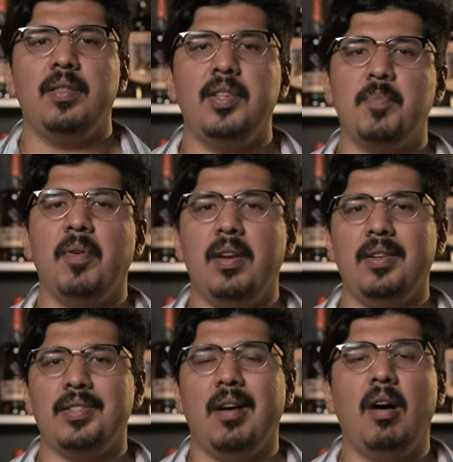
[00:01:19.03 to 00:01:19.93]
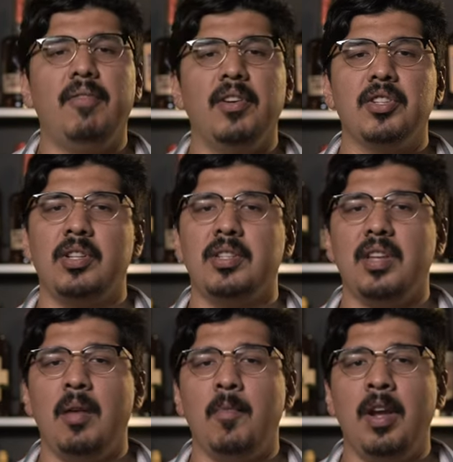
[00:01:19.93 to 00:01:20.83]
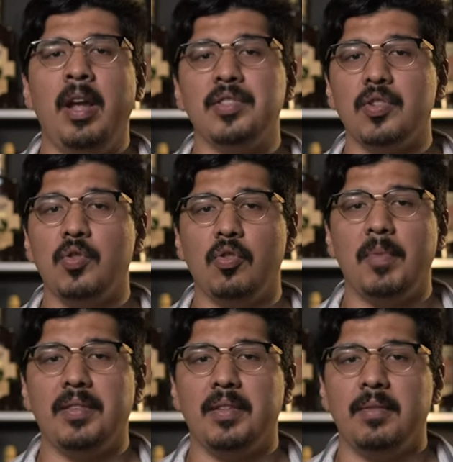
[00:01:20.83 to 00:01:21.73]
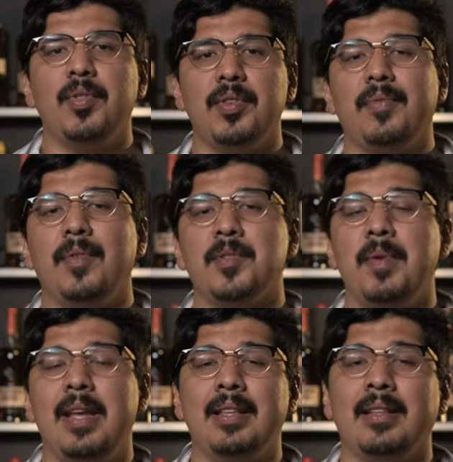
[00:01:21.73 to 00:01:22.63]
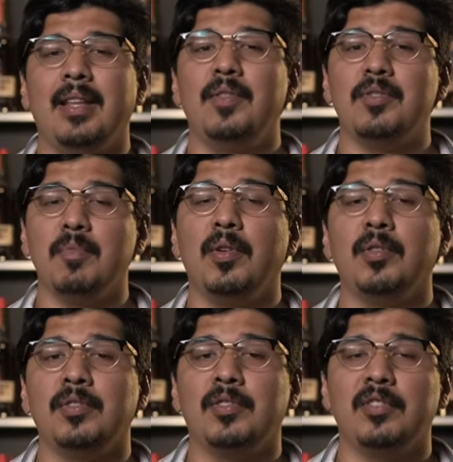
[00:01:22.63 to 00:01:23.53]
These products all function in the same way as a cooler method, with the difference being that they use molds,